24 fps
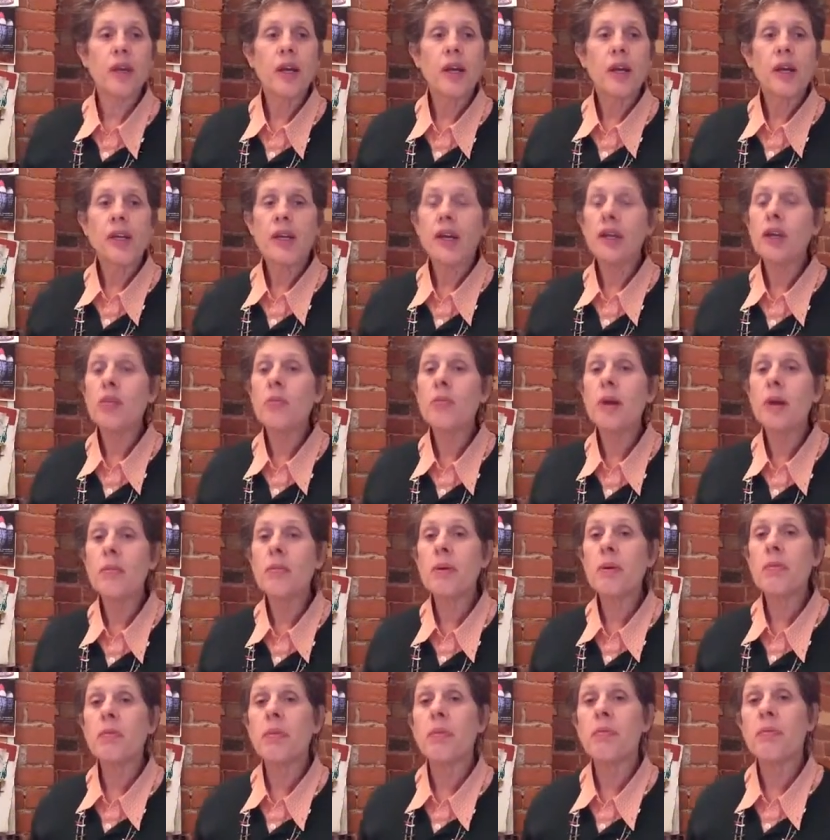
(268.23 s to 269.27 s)
Now, you may
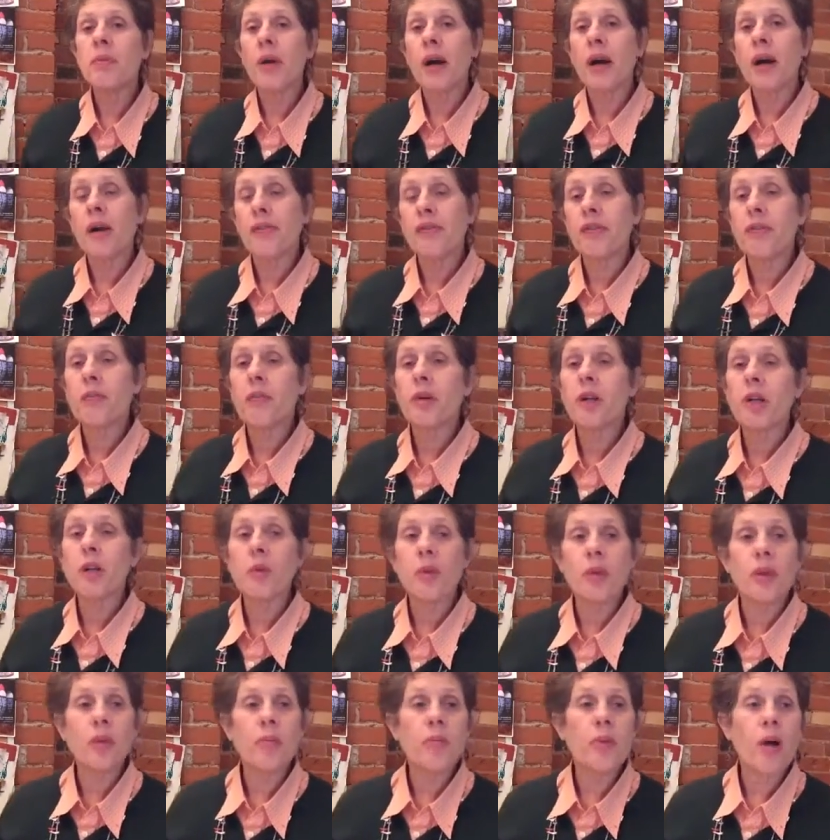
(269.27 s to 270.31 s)
be familiar
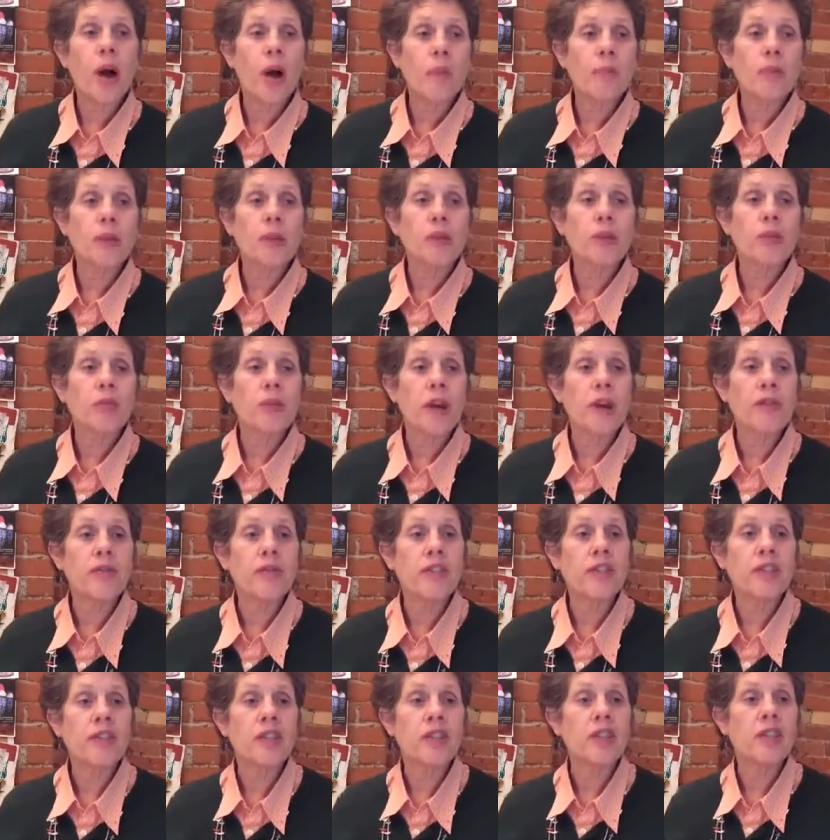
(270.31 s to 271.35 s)
with the popular
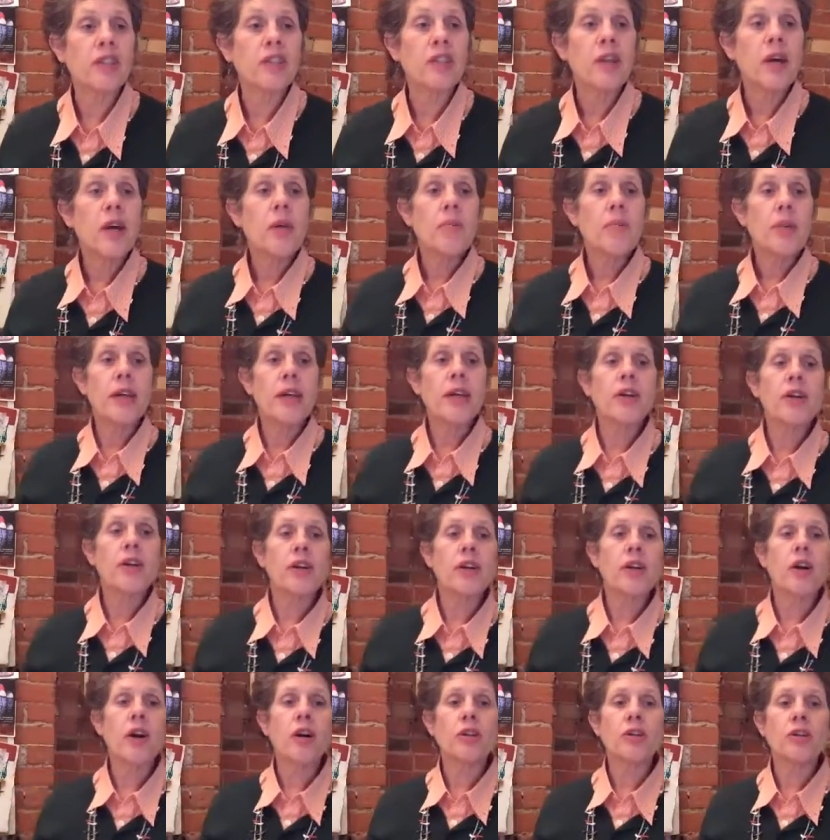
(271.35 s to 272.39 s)
references made in our
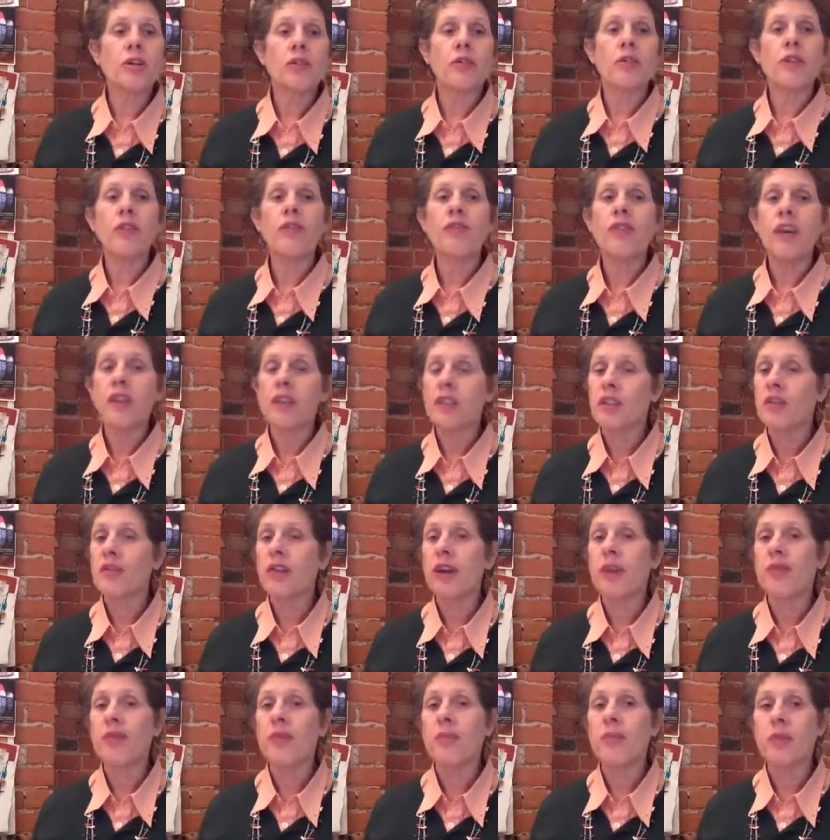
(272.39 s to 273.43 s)
culture of the effects of
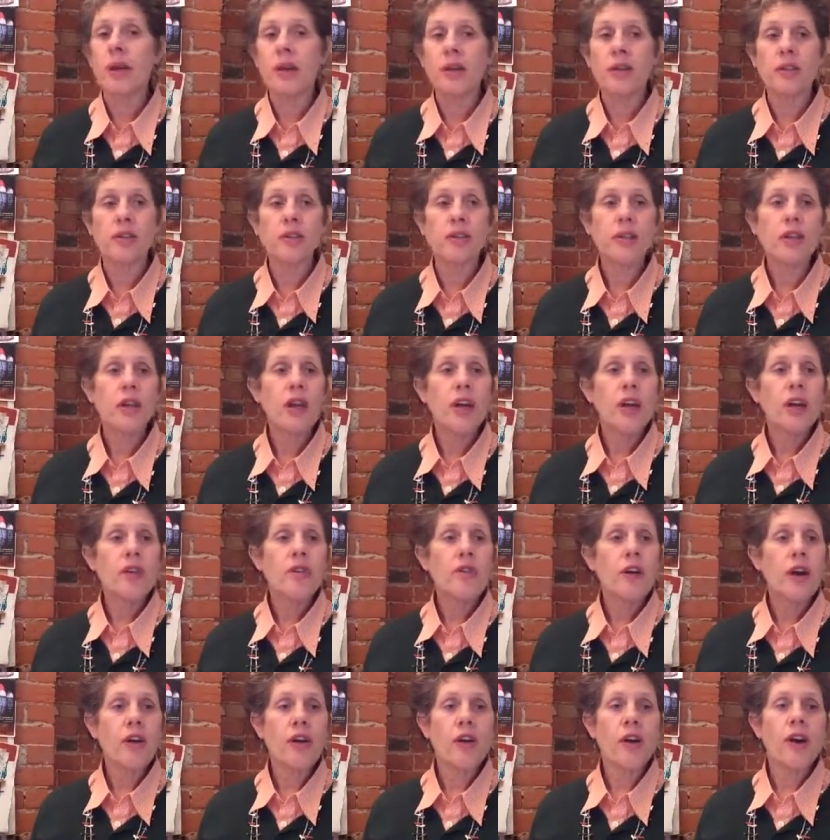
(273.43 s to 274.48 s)
heavy metals
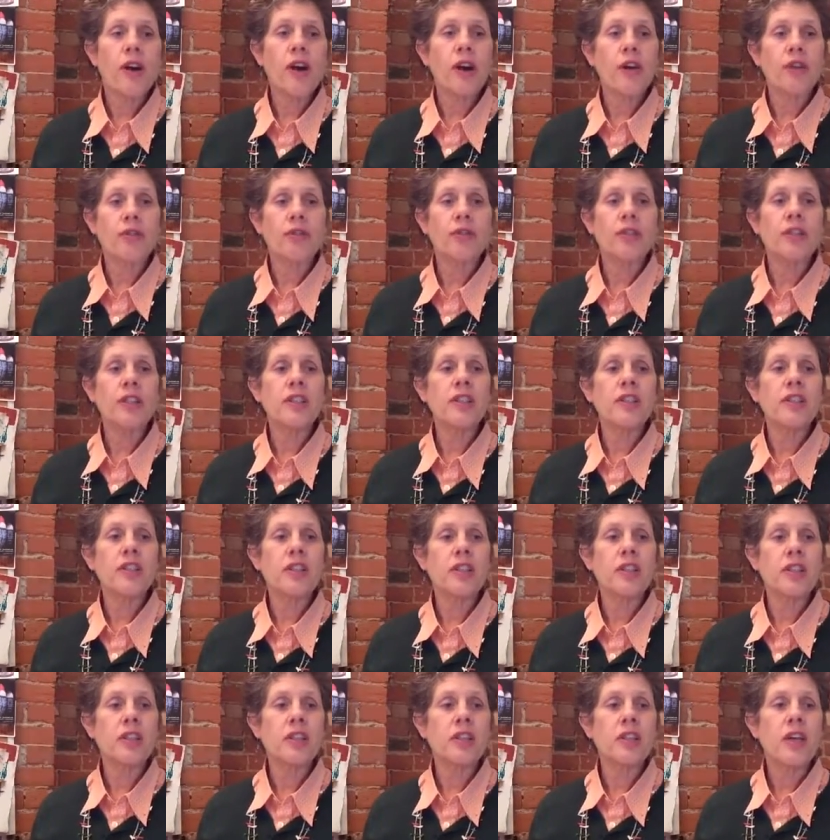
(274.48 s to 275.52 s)
on our health. For
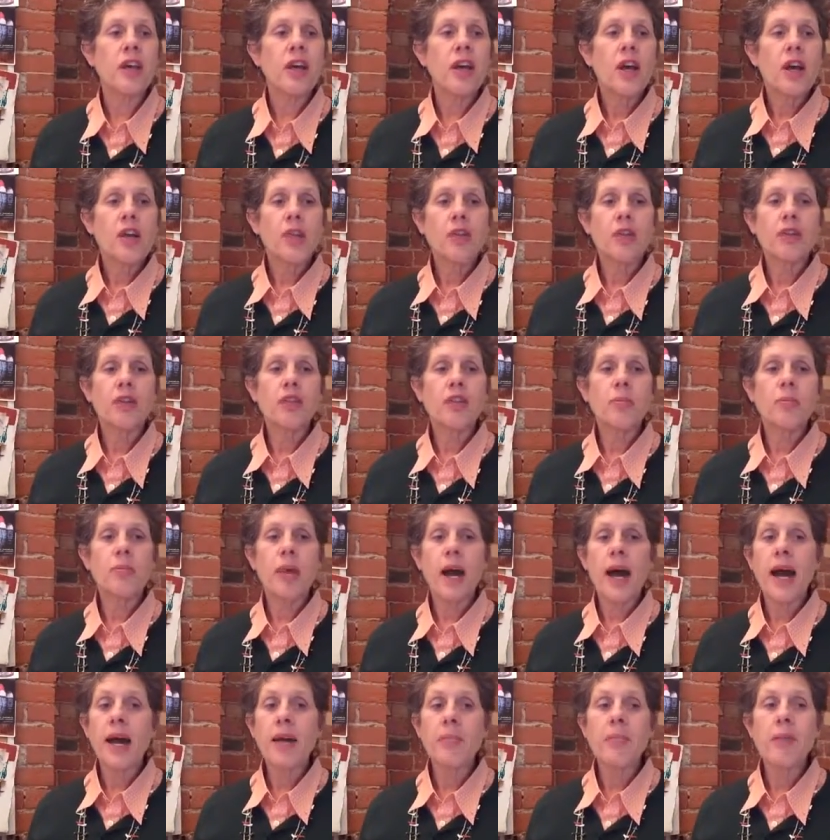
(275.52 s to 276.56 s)
instance, there's the
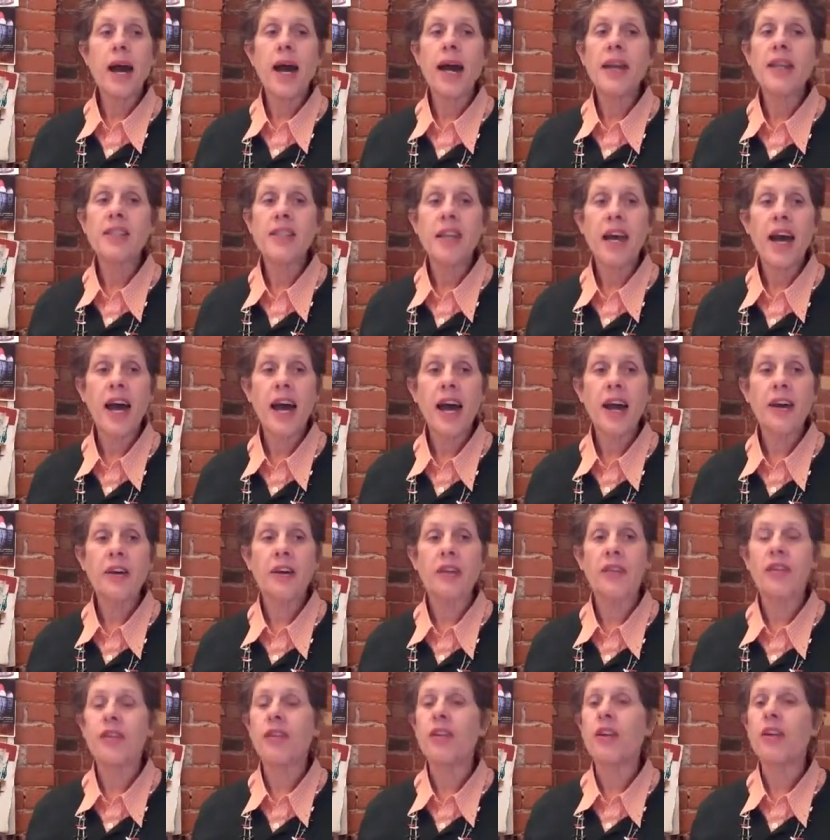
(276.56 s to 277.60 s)
Mad as a Hatter
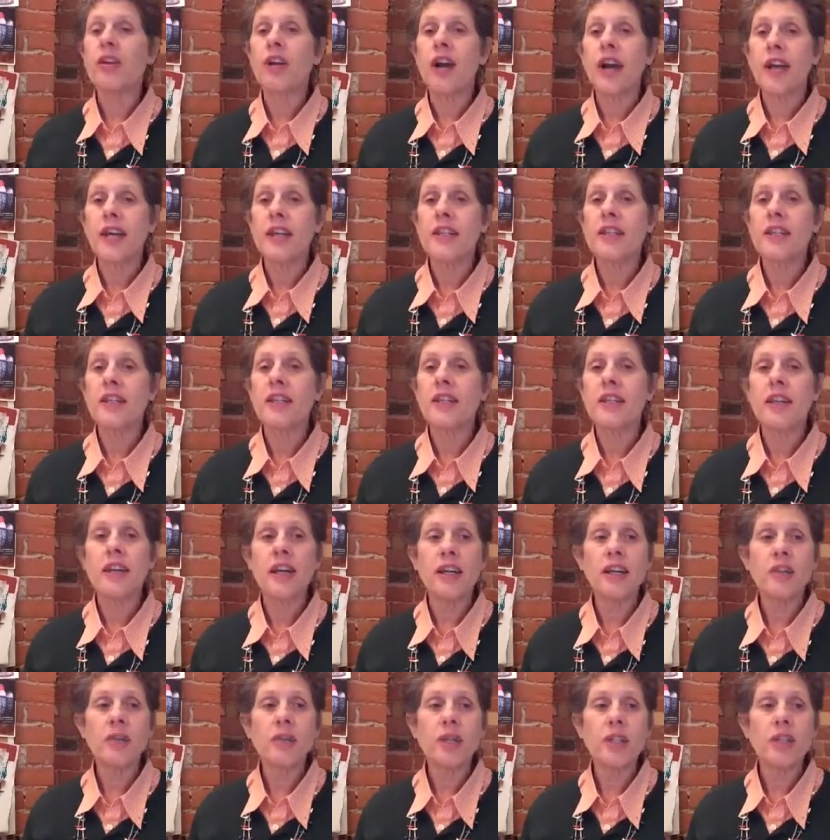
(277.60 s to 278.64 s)
from the
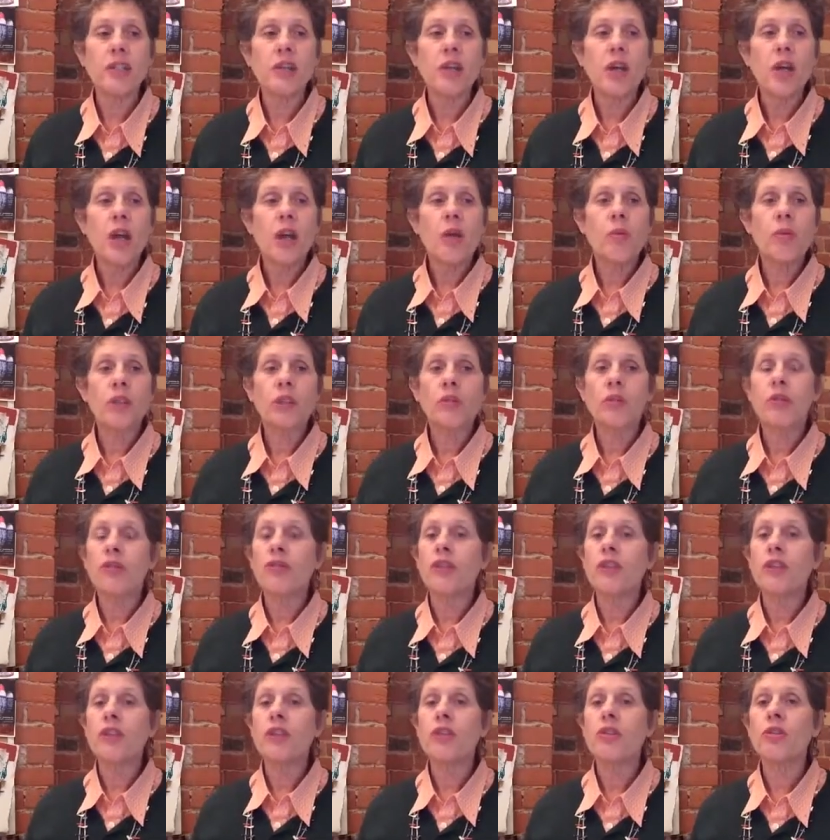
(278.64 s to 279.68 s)
1800s, which
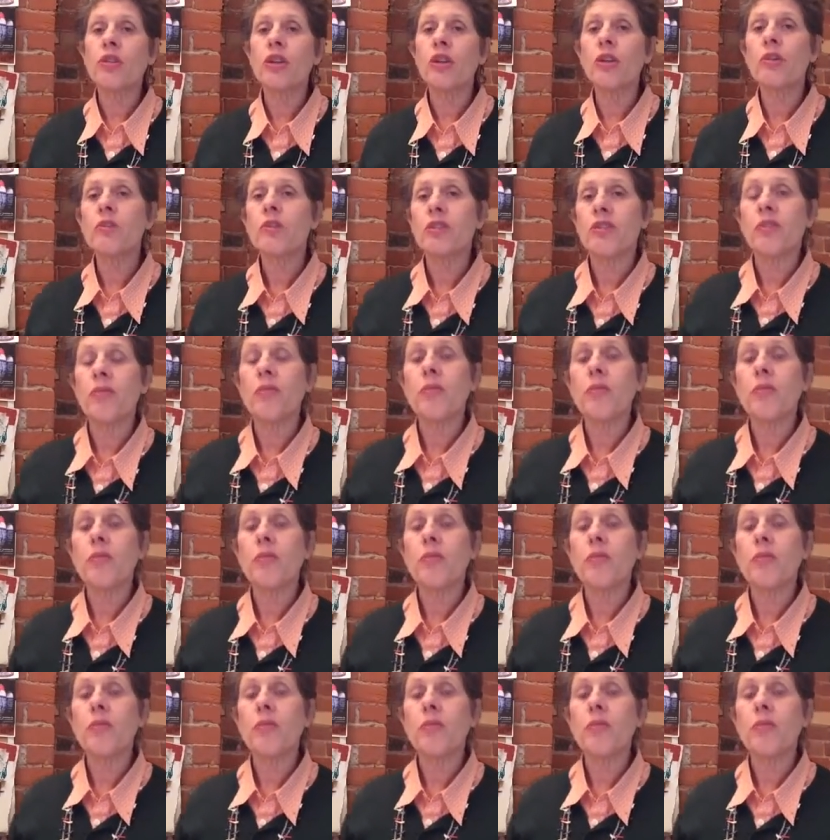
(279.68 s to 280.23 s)
referred to the use of